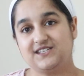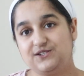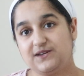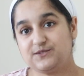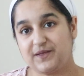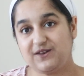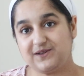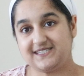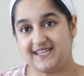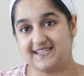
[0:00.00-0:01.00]
To explain
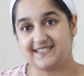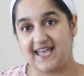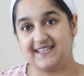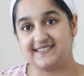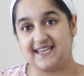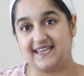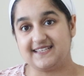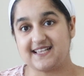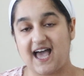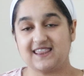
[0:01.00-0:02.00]
what data science
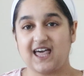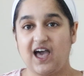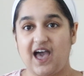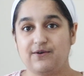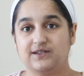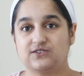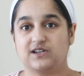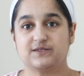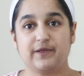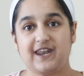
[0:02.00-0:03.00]
is, I thought I would sort
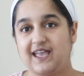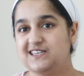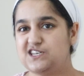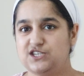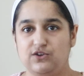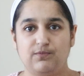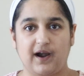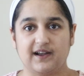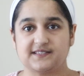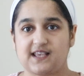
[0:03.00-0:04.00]
of split it into two
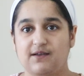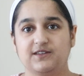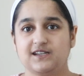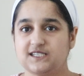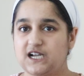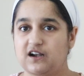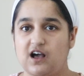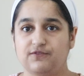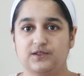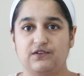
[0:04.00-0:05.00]
parts. I'm going to start
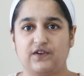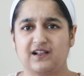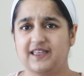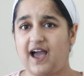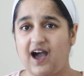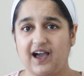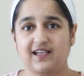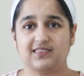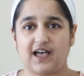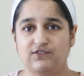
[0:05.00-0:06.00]
off with a fairly
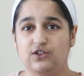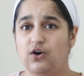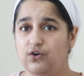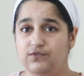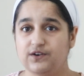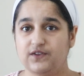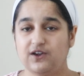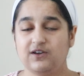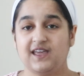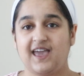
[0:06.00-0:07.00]
high-level
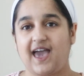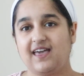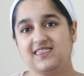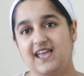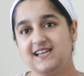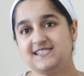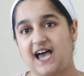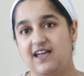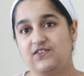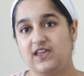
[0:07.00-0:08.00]
overview and then
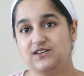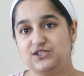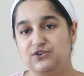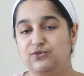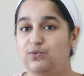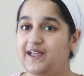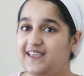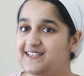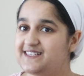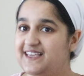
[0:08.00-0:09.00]
dive into what
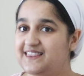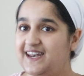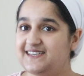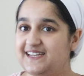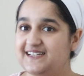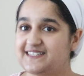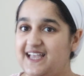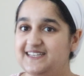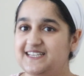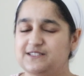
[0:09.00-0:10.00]
is it that a data
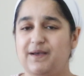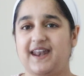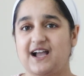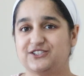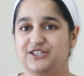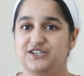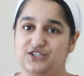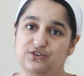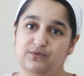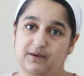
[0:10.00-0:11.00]
scientist might actually
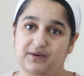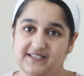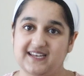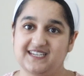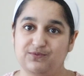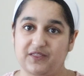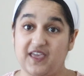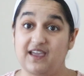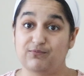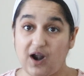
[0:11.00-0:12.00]
do when presented with
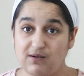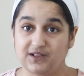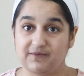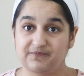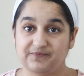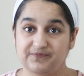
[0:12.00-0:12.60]
a problem.